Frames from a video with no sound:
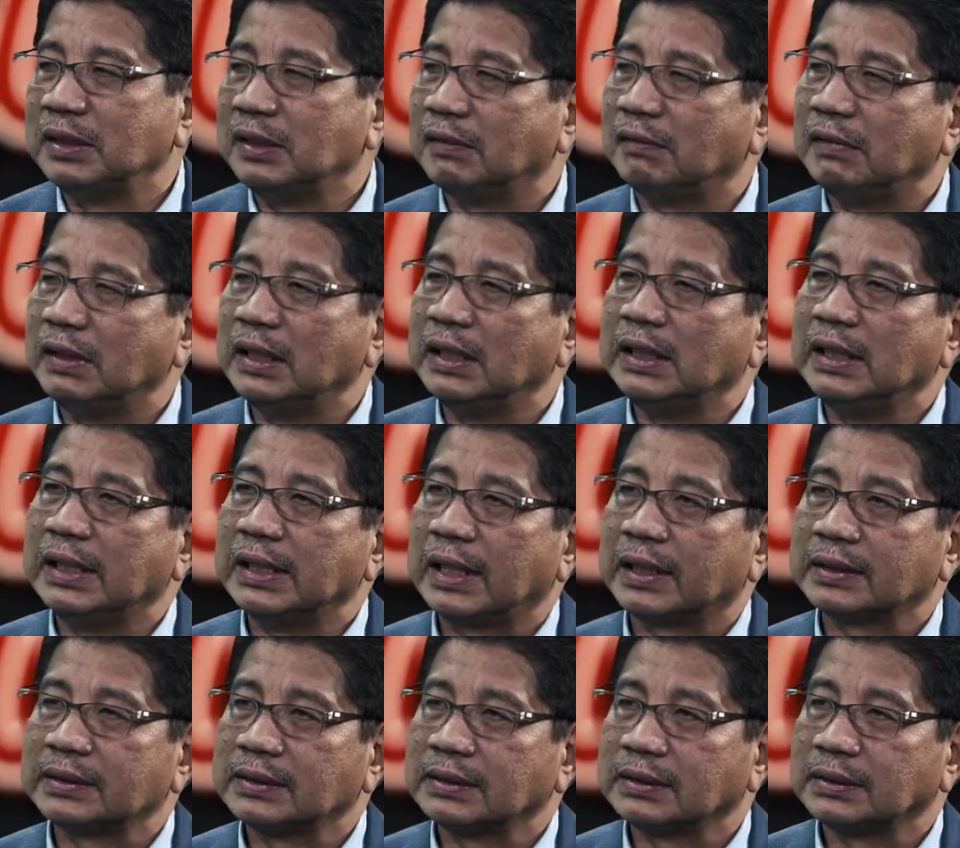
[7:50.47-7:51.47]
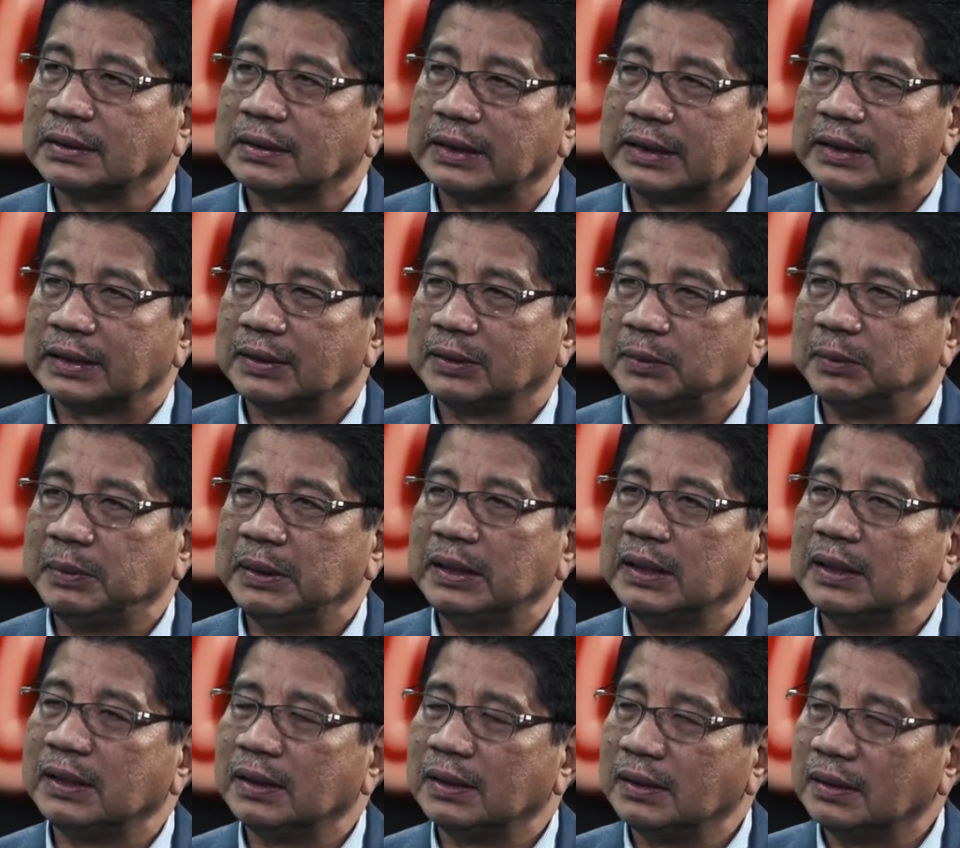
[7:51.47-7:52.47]
to be really like to
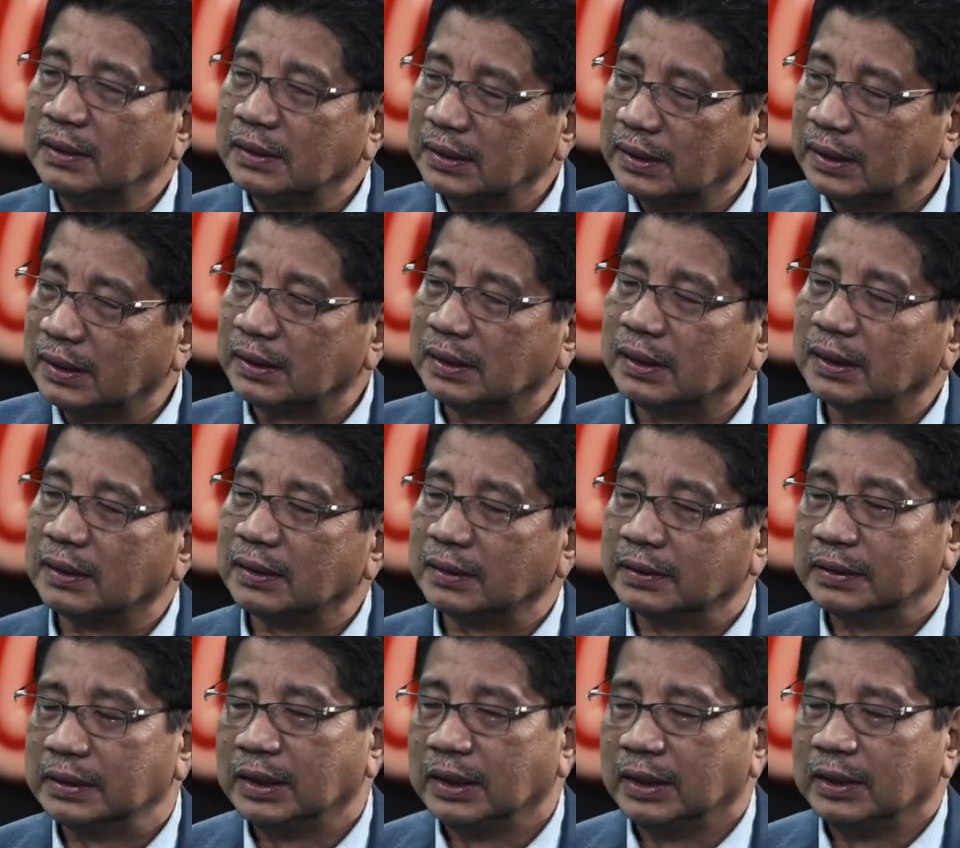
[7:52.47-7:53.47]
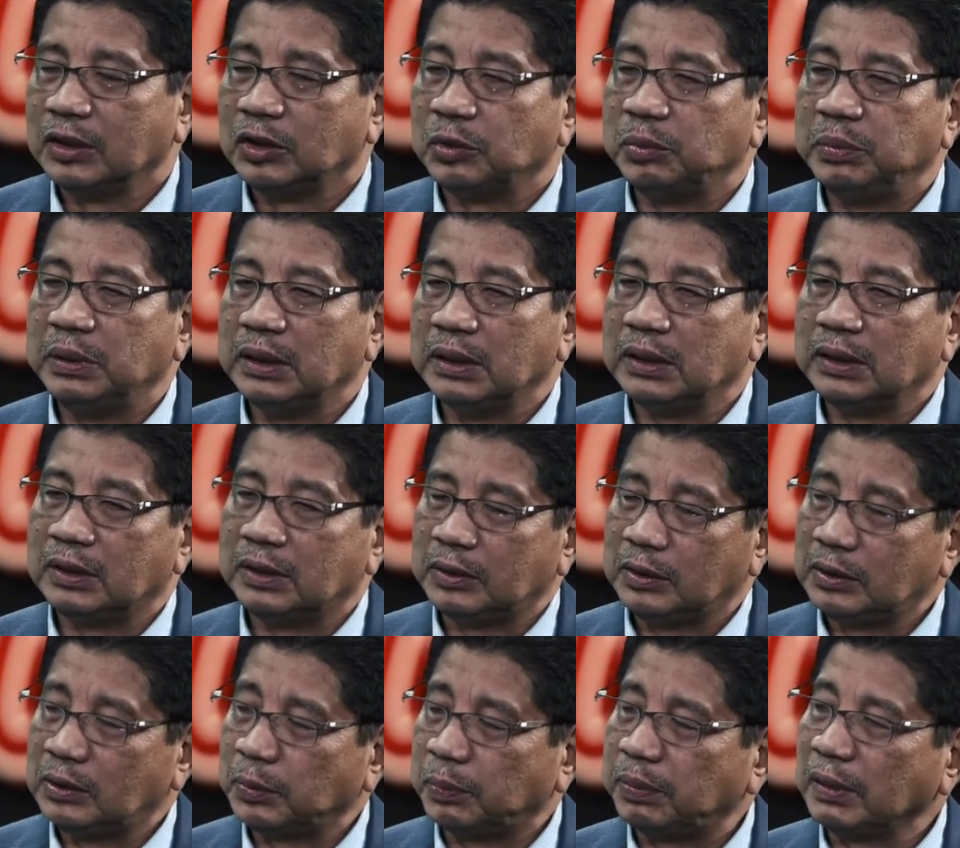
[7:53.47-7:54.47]
be in in the to be
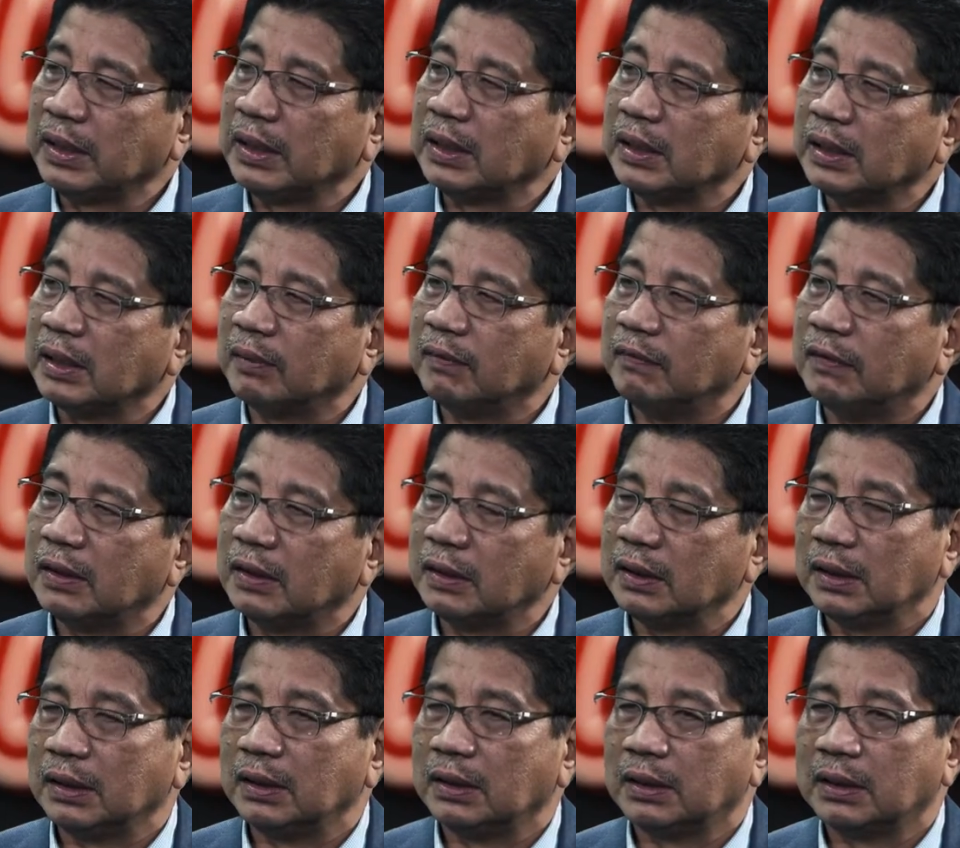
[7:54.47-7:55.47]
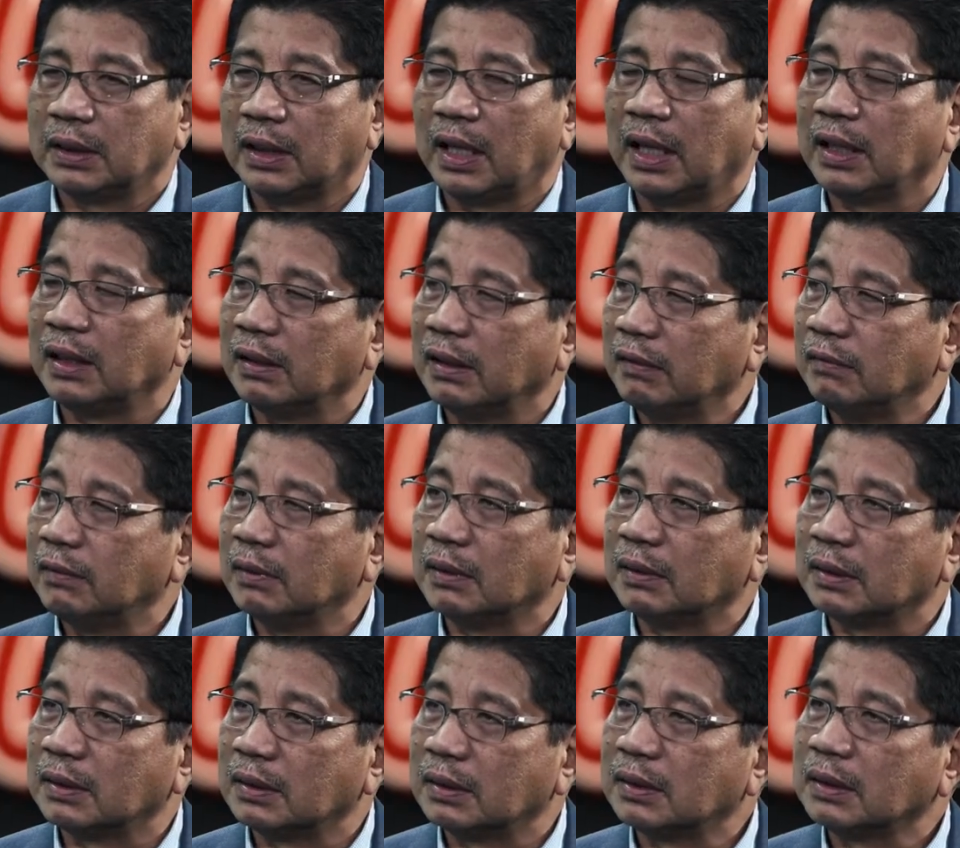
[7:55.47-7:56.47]
to play in a very high
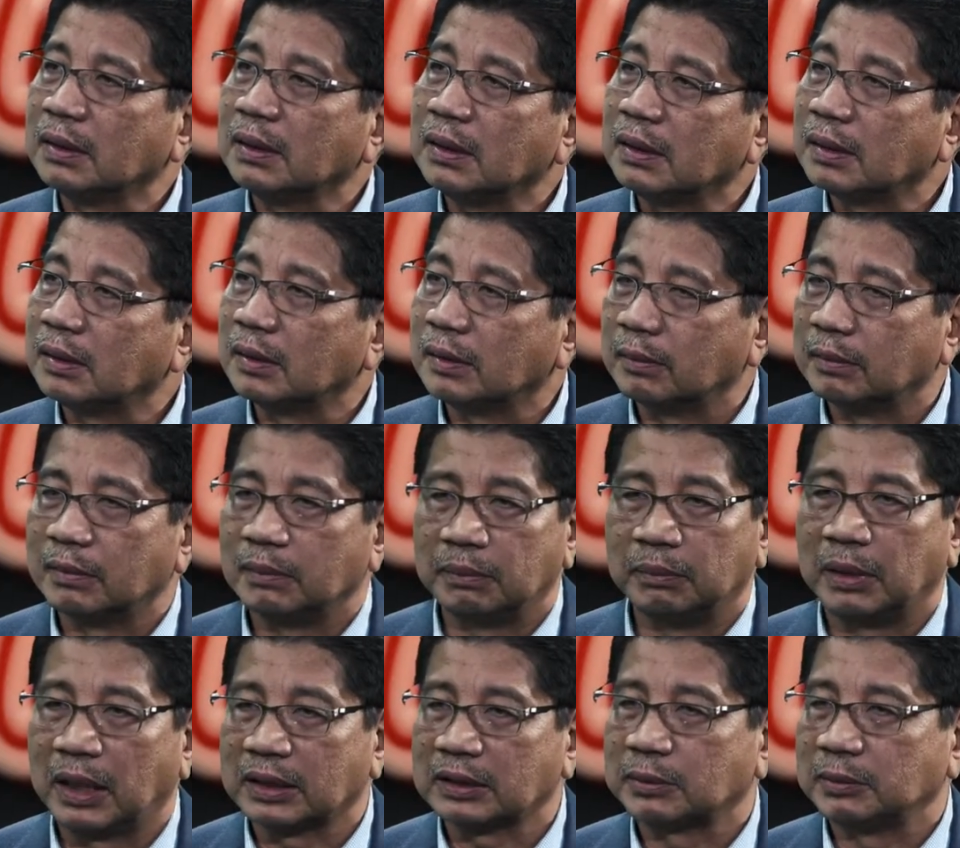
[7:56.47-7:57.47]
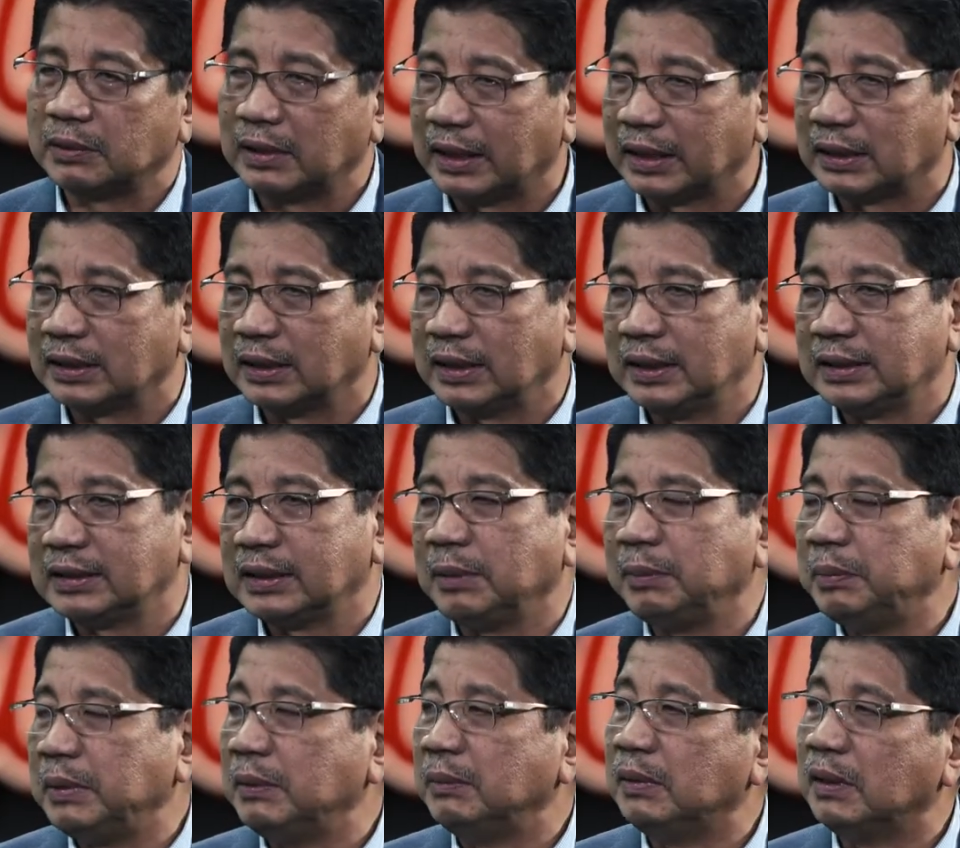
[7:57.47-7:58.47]
level mm-hmm. basketball, like let's say
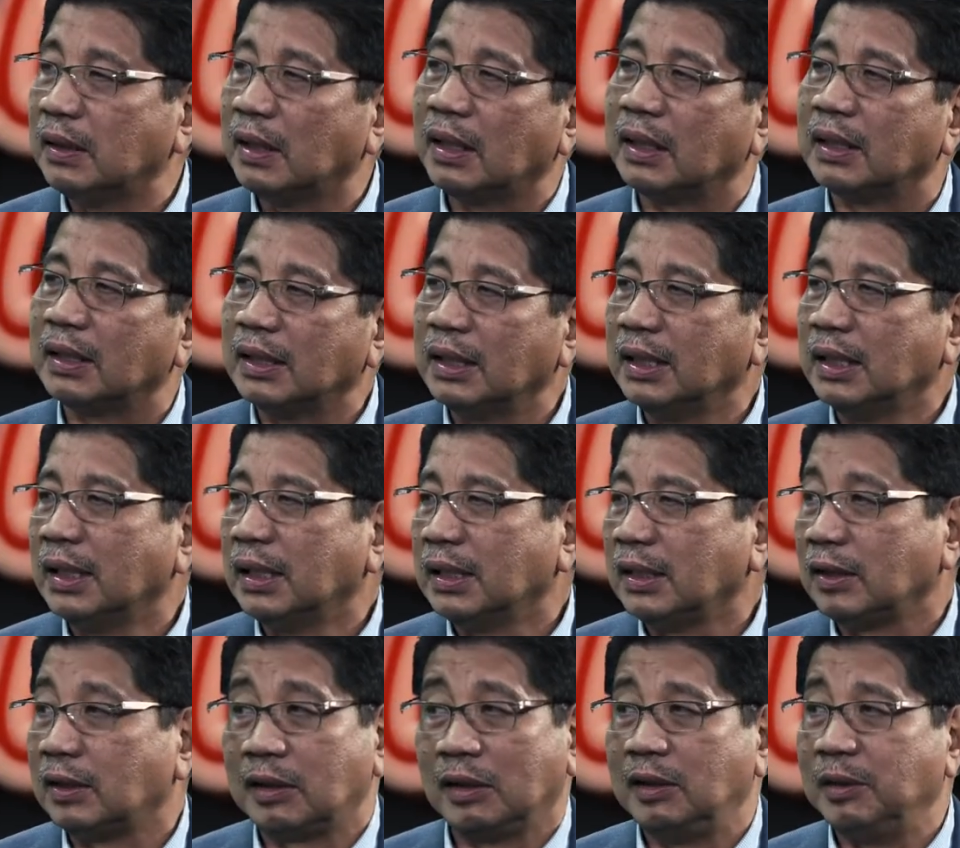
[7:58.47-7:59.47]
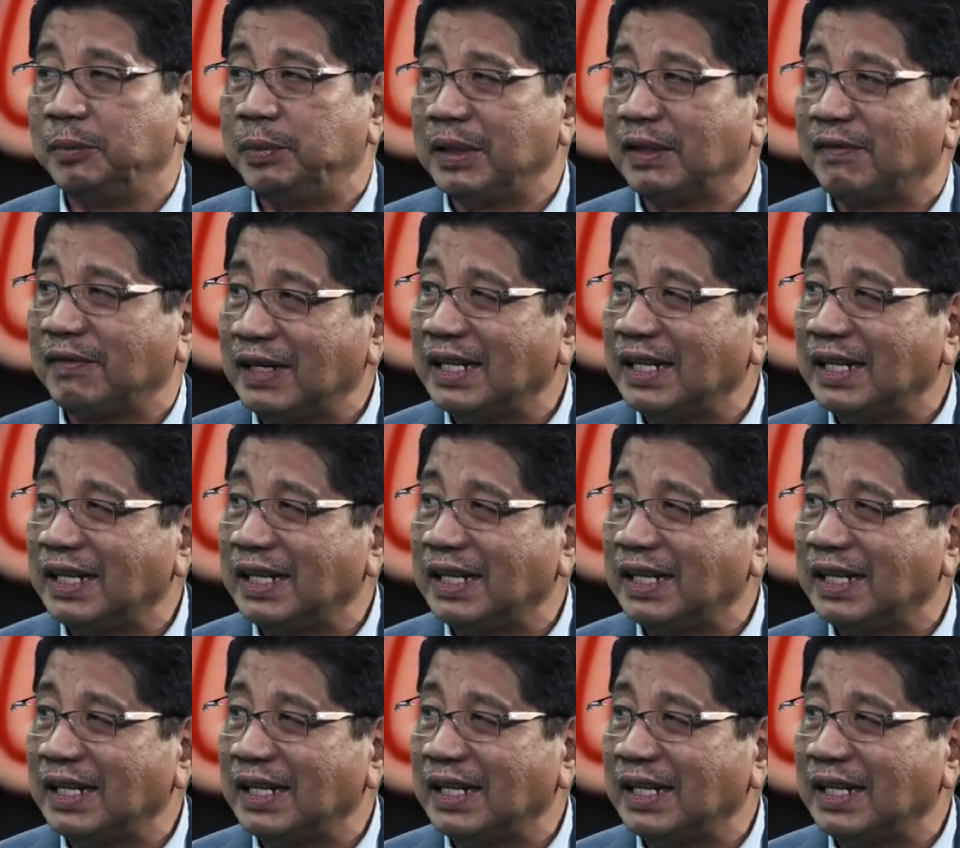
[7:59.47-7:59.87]
PBA. Yeah, you're going to be